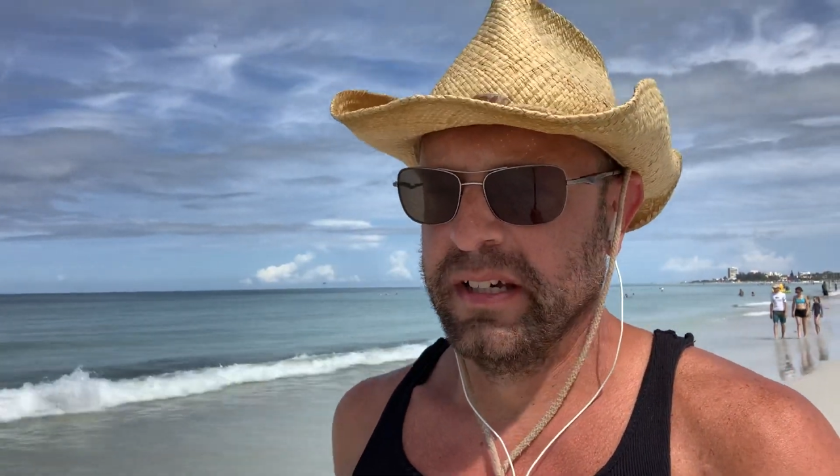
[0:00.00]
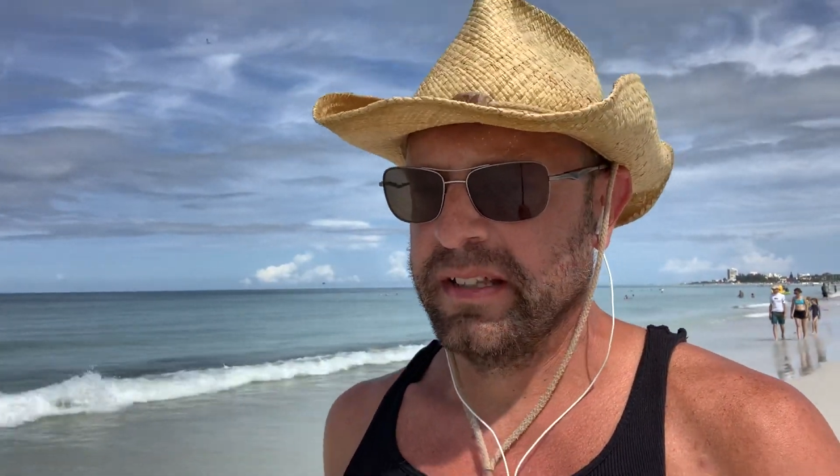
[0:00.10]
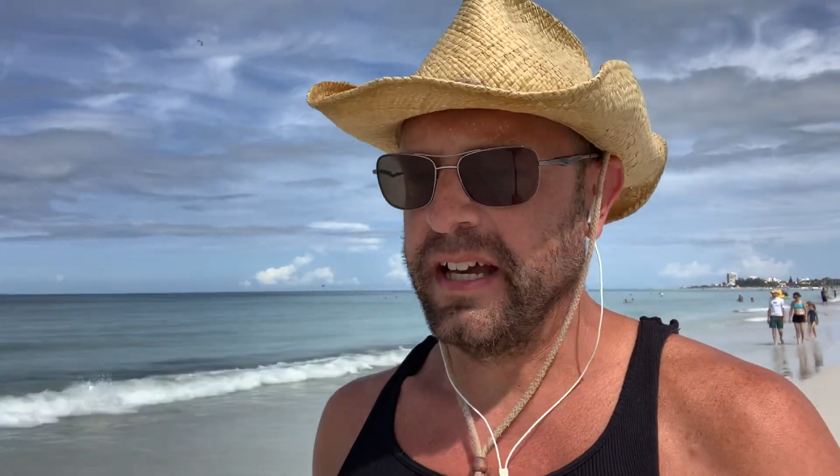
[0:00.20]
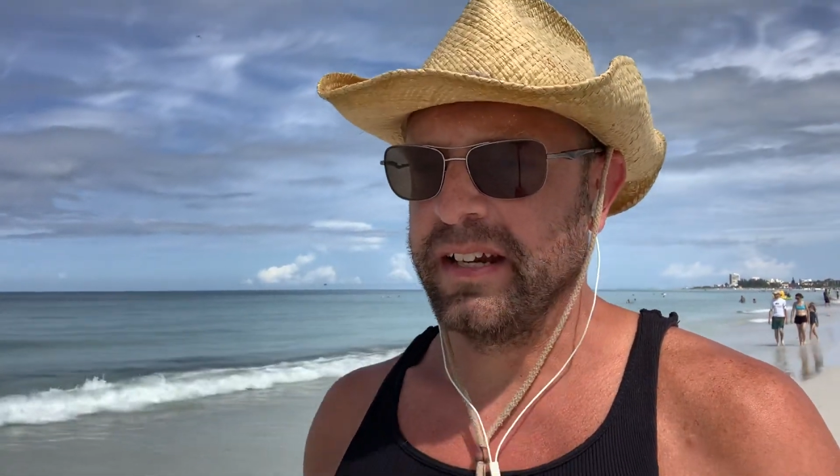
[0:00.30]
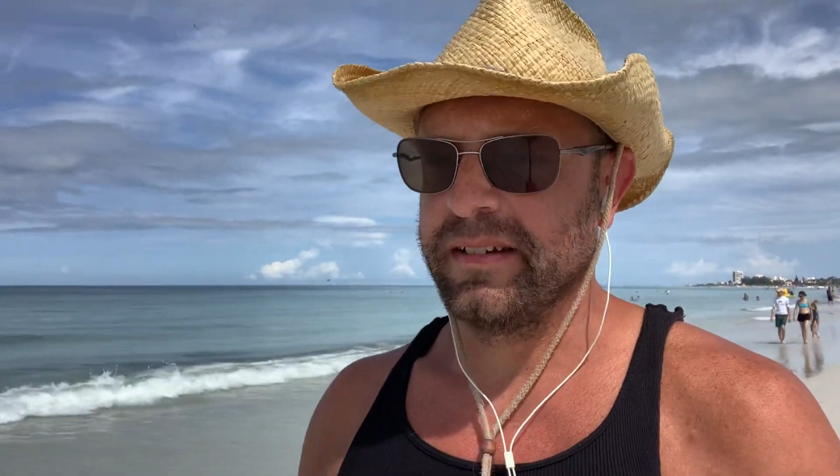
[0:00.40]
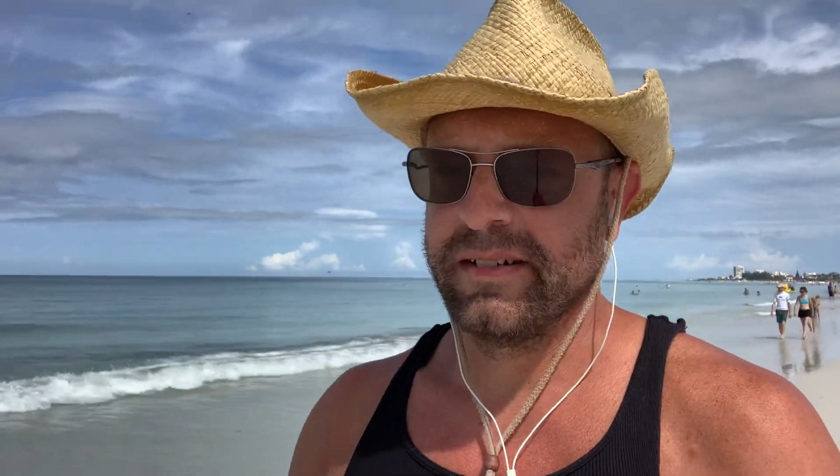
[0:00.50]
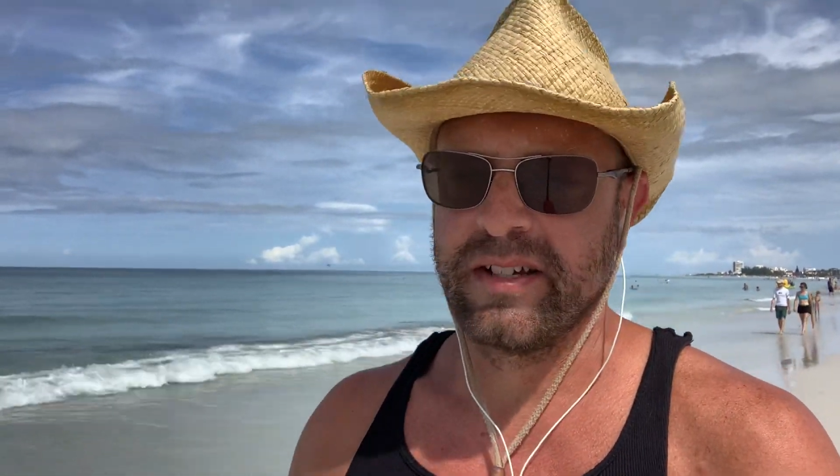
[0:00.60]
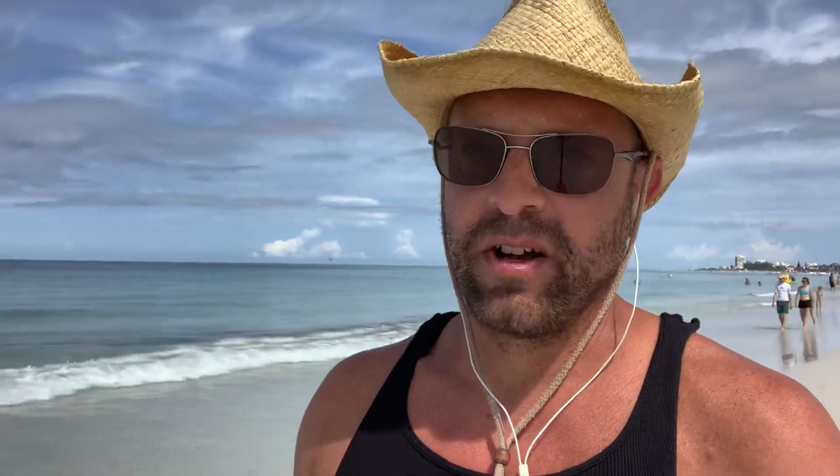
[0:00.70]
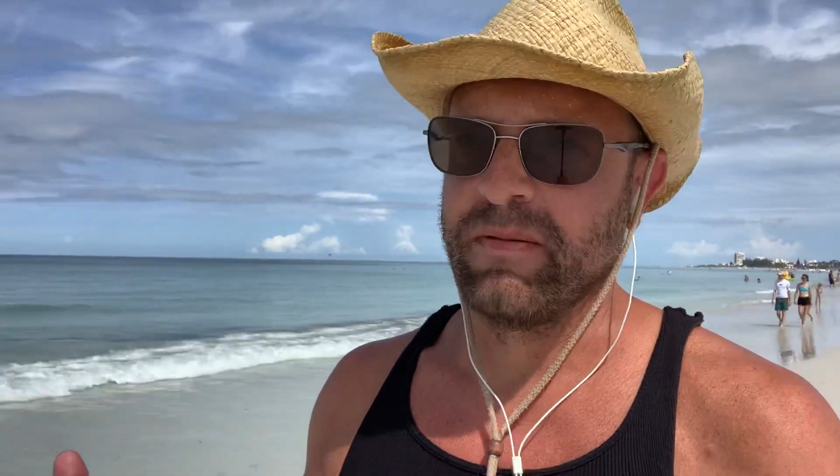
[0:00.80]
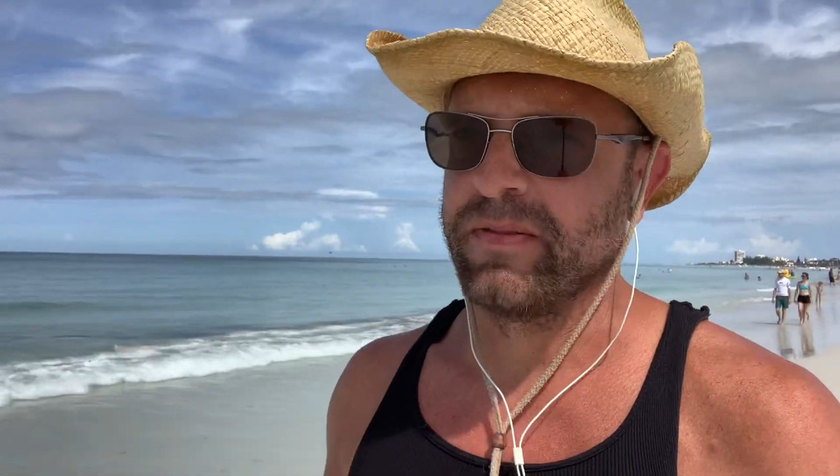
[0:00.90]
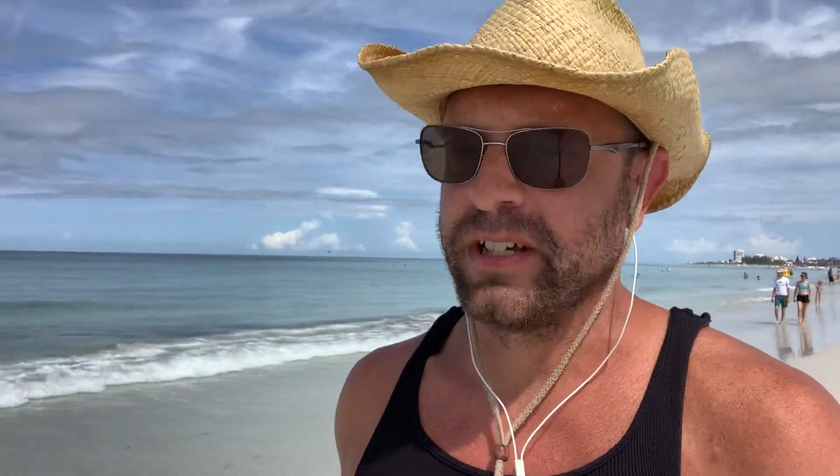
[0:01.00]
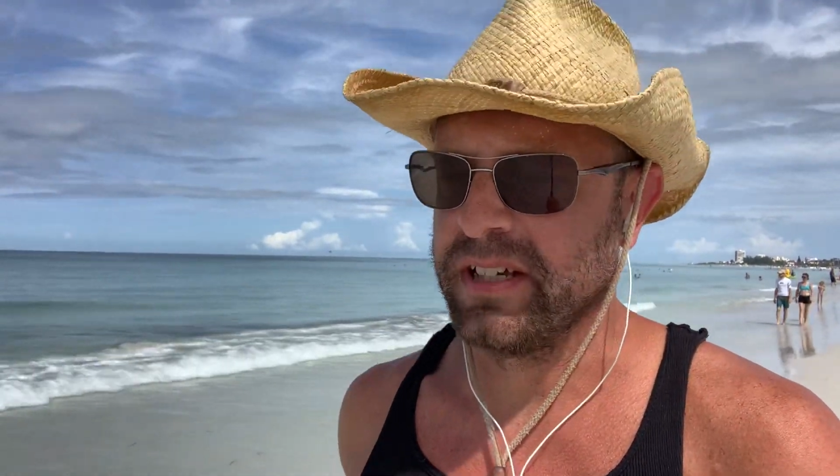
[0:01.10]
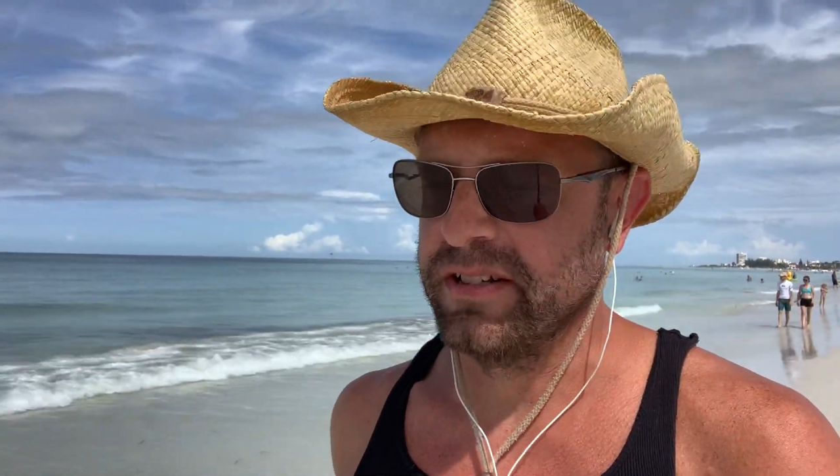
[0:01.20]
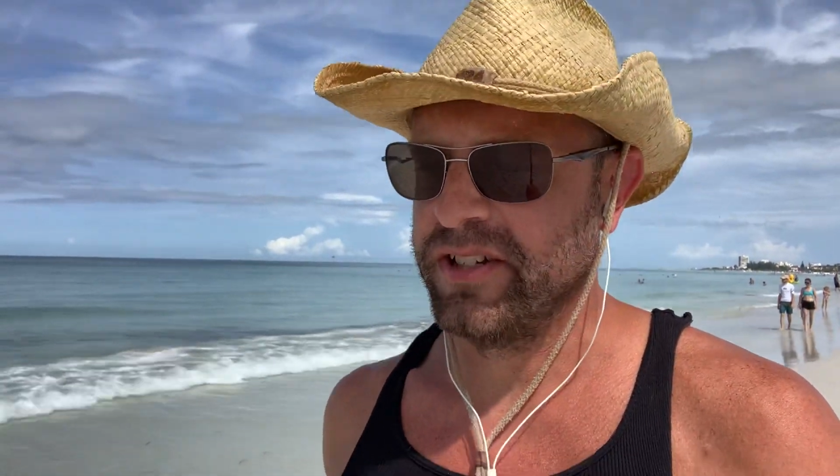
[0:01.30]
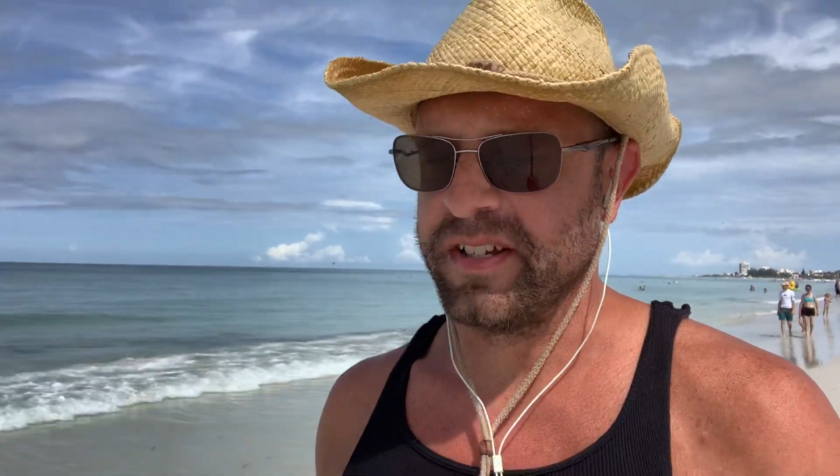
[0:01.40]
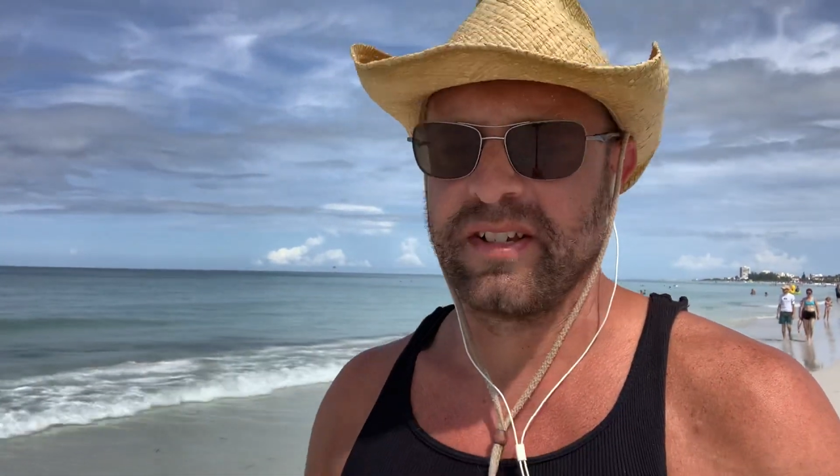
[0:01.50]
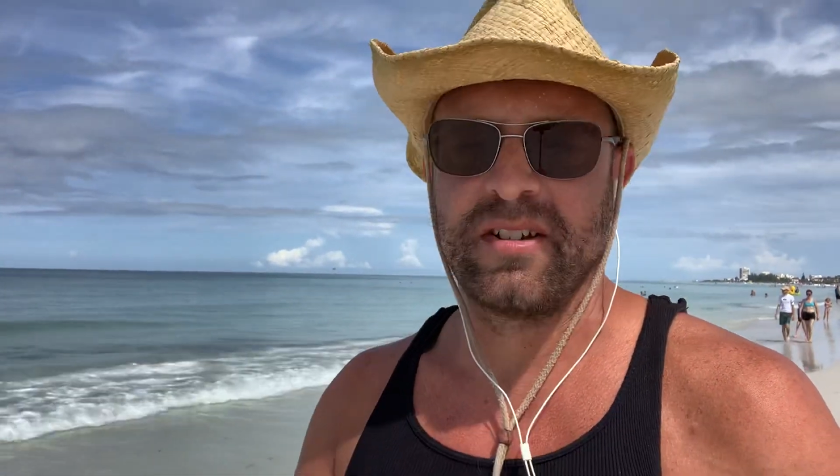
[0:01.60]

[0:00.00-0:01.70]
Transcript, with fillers: that is hopefully just